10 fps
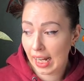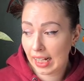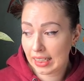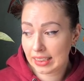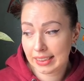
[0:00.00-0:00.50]

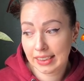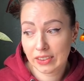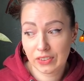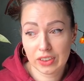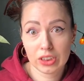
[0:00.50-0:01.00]
And
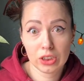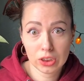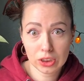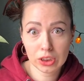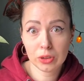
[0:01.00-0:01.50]
it was
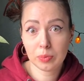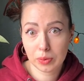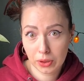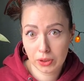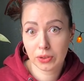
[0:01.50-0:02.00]
looking
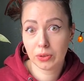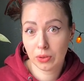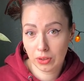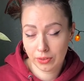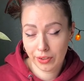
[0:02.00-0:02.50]
pretty
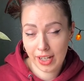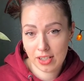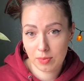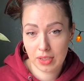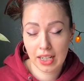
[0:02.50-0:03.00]
cool, if you
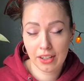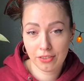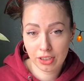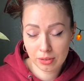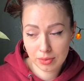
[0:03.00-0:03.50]
ask me. I
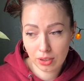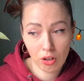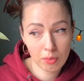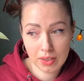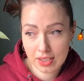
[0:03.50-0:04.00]
filmed,
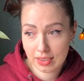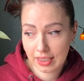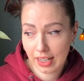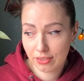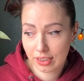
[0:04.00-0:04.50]

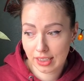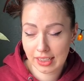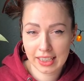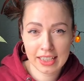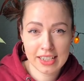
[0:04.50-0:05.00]
obviously,
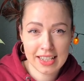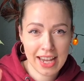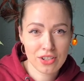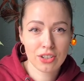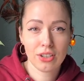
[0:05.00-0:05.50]
everything. Here is
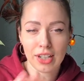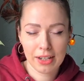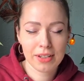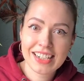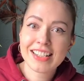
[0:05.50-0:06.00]
actually,
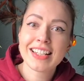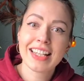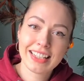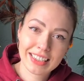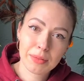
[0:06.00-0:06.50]
okay, here is
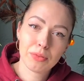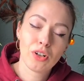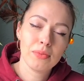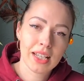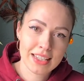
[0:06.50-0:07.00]
a clip
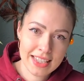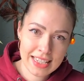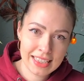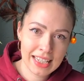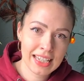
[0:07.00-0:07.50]
from that
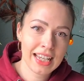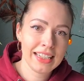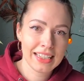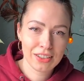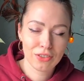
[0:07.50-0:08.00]
Sunday,
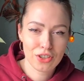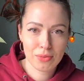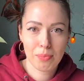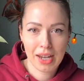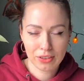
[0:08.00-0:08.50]
and then we'll
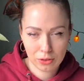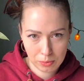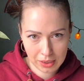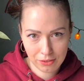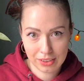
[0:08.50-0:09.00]
jump back to
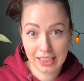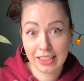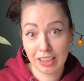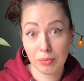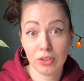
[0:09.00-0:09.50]
me with a
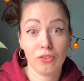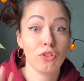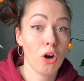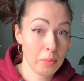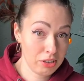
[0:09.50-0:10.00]
little bit
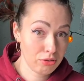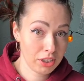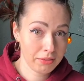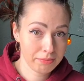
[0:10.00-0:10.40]
of commentary.